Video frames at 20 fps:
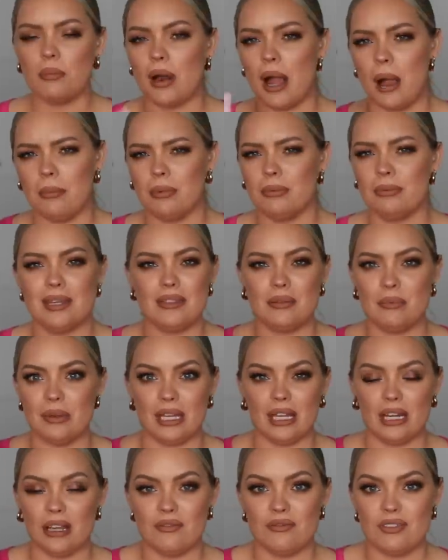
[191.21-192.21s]
probably the
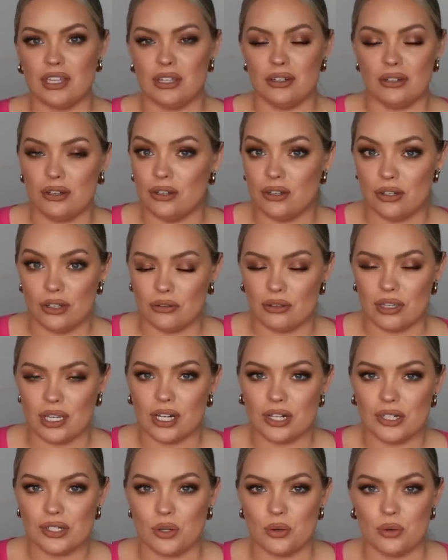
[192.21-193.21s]
beginning of the new
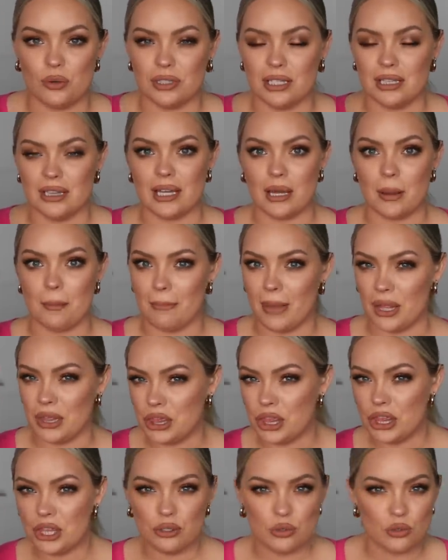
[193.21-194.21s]
year, so only like a
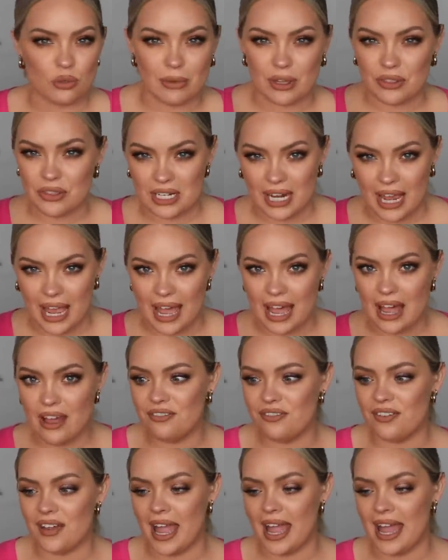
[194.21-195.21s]
month to a month and a
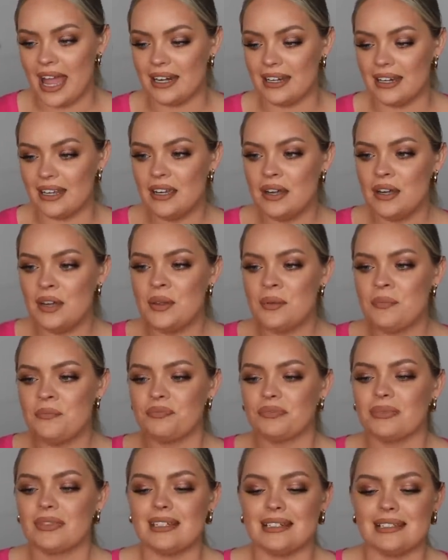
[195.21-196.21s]
half. And
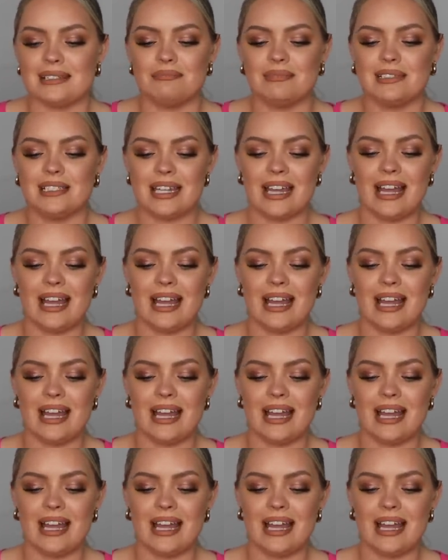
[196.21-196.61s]
I'm like